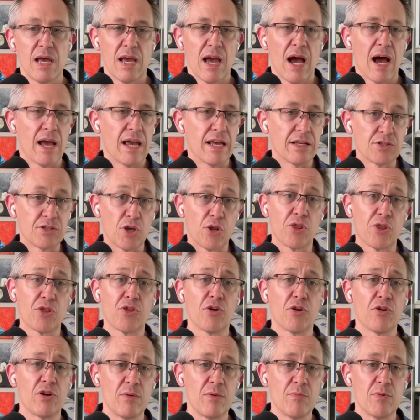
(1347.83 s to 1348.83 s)
It's a
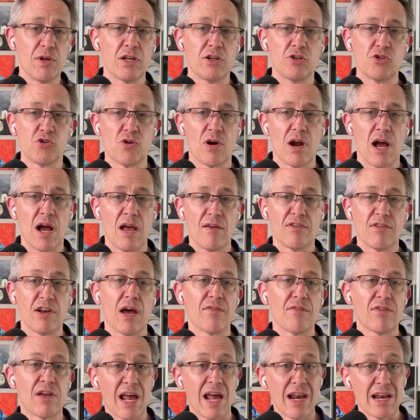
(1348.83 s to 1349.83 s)
30-minute drive and
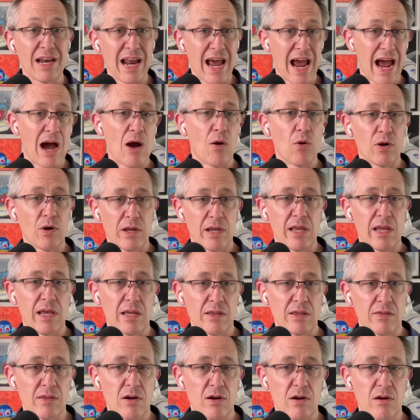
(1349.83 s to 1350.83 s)
I've got an hour to
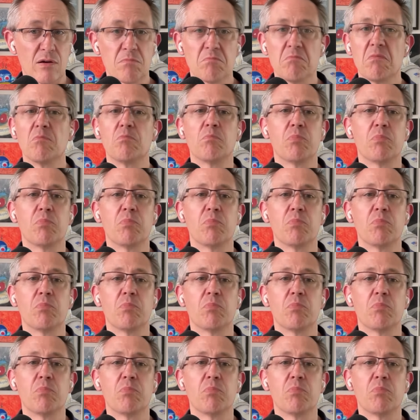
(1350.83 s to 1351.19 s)
get there.